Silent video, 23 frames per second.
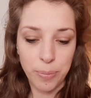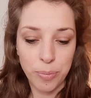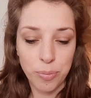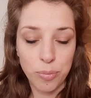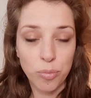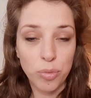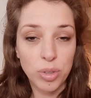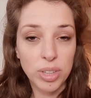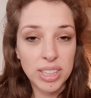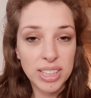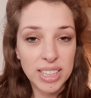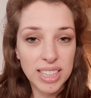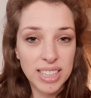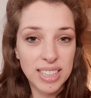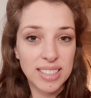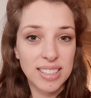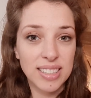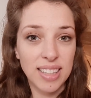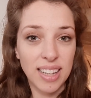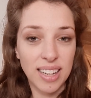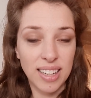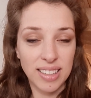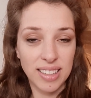
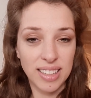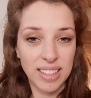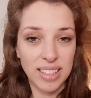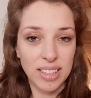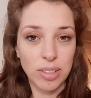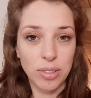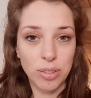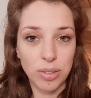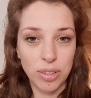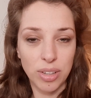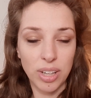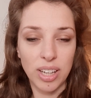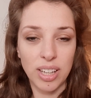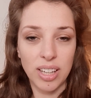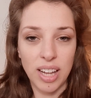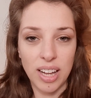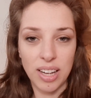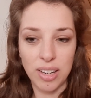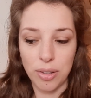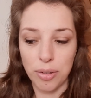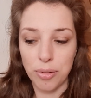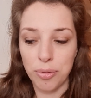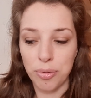release and heal a
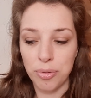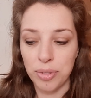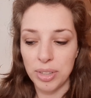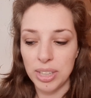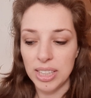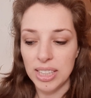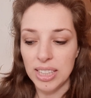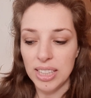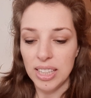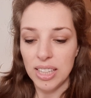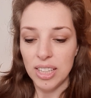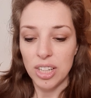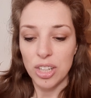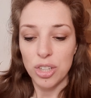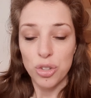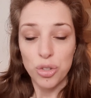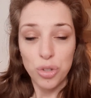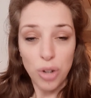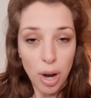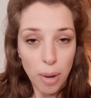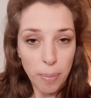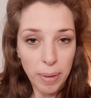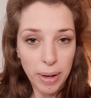lot of
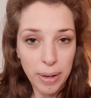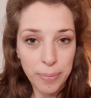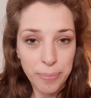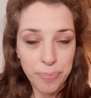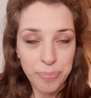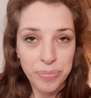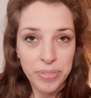trauma.